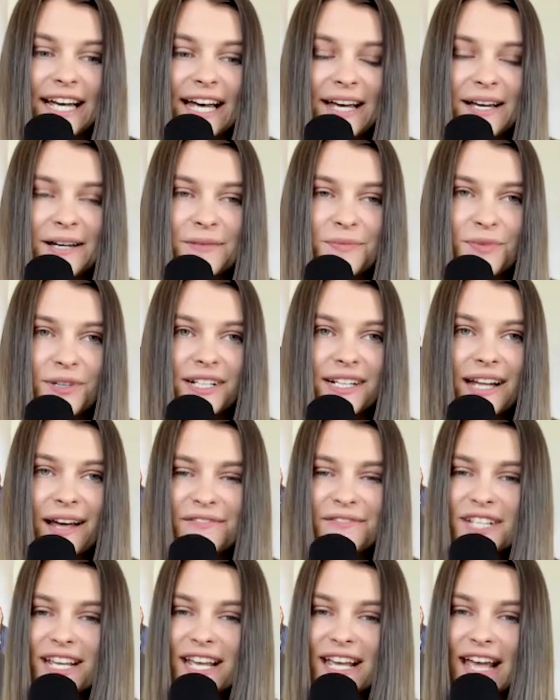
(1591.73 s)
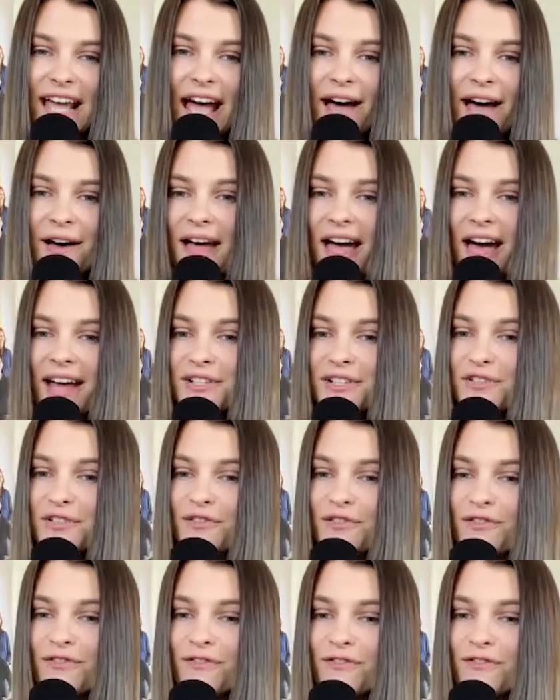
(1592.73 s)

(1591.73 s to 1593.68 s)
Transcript: Would love to hear how did you